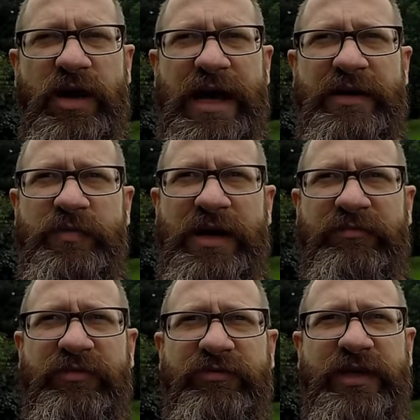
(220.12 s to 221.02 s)
had about
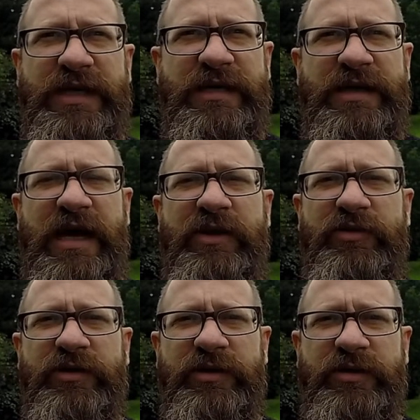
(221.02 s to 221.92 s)

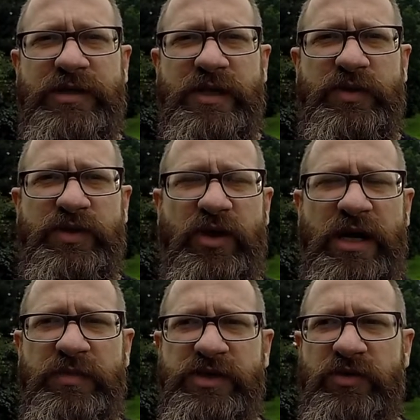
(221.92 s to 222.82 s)
1,500
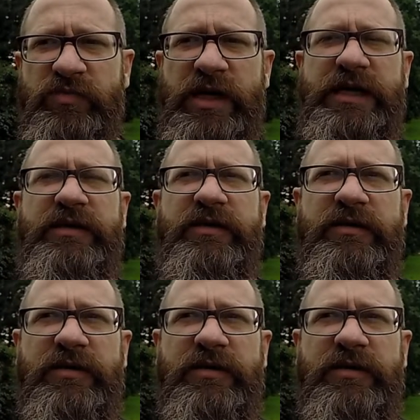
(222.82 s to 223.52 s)
subscribers on my